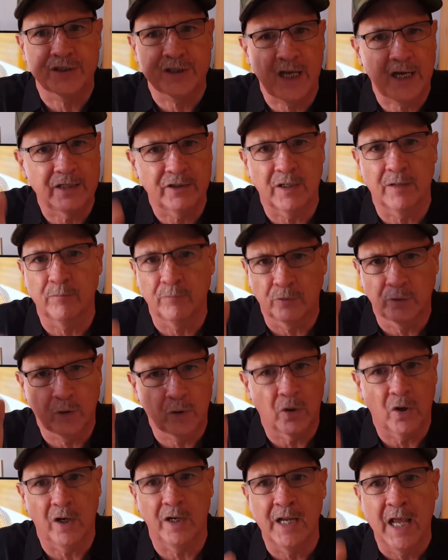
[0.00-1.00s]
Say to Him,
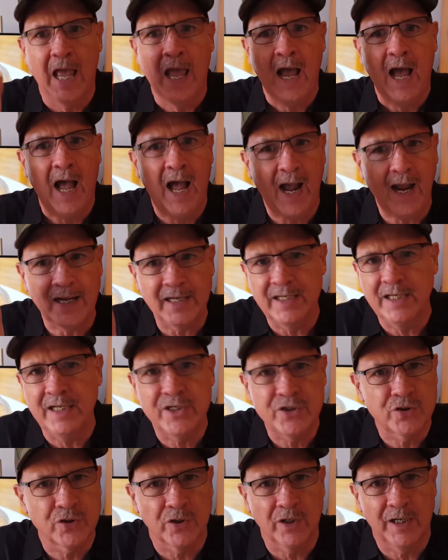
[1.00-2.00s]
Lord, I
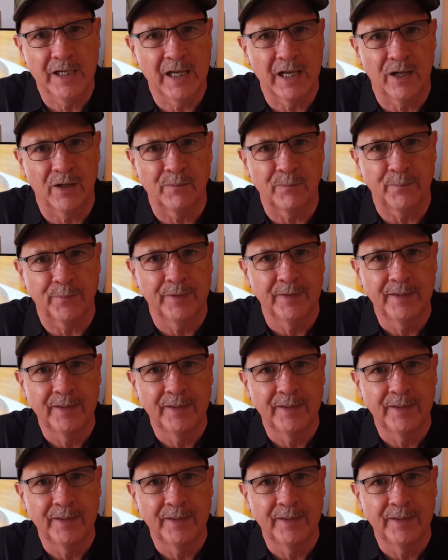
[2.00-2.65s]
need your help.